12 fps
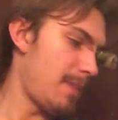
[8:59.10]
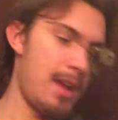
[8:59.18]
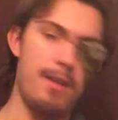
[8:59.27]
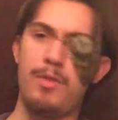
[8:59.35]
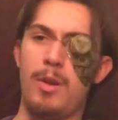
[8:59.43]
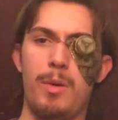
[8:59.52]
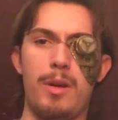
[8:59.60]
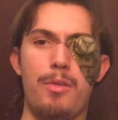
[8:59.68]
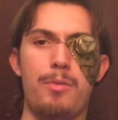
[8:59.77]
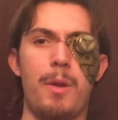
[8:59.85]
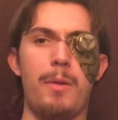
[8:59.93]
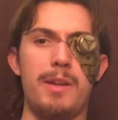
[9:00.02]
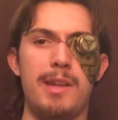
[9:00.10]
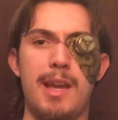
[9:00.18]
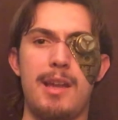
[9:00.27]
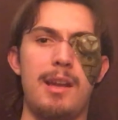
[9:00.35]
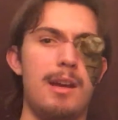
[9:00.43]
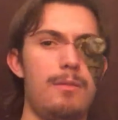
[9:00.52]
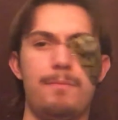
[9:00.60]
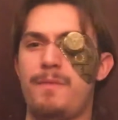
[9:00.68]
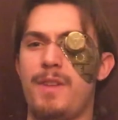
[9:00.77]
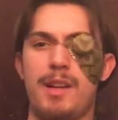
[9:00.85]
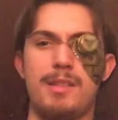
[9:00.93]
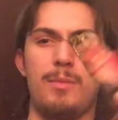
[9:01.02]
I have nowhere to throw it yet. I'll
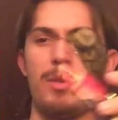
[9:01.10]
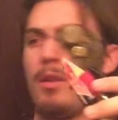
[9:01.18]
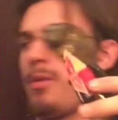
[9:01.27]
find somewhere